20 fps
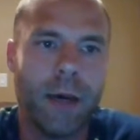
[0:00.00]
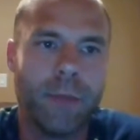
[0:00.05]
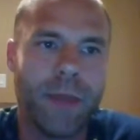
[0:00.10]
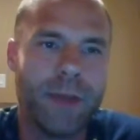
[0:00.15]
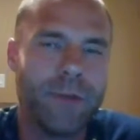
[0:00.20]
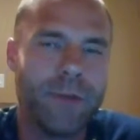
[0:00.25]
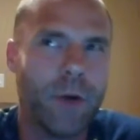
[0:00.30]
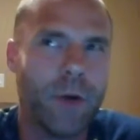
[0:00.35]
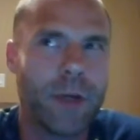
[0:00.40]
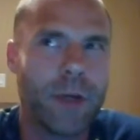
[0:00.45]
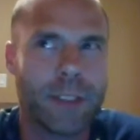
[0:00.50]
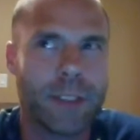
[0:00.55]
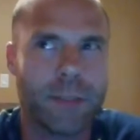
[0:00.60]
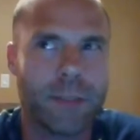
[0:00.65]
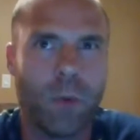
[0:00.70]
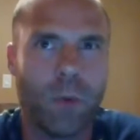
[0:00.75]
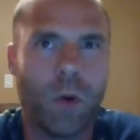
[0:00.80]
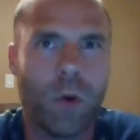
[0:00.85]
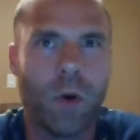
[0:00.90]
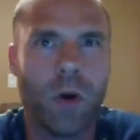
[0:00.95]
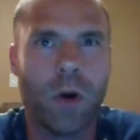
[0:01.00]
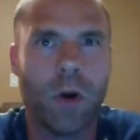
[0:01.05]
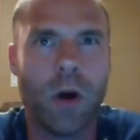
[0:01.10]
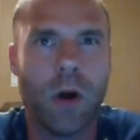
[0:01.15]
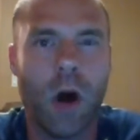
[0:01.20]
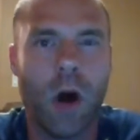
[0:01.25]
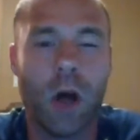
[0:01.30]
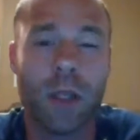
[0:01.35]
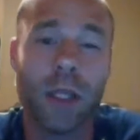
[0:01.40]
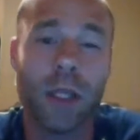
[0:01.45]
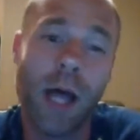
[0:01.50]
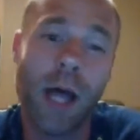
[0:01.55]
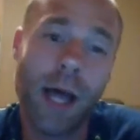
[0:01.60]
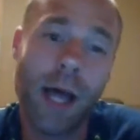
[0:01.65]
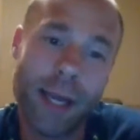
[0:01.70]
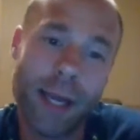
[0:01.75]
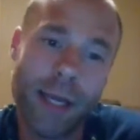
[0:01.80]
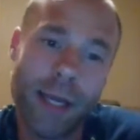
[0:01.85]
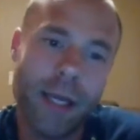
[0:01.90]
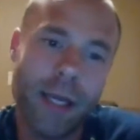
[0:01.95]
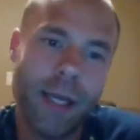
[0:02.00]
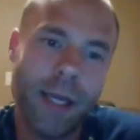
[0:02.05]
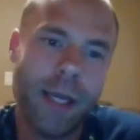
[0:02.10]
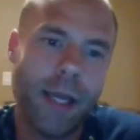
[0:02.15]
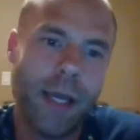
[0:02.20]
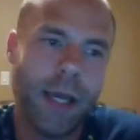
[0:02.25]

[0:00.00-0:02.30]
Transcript: They focus more online,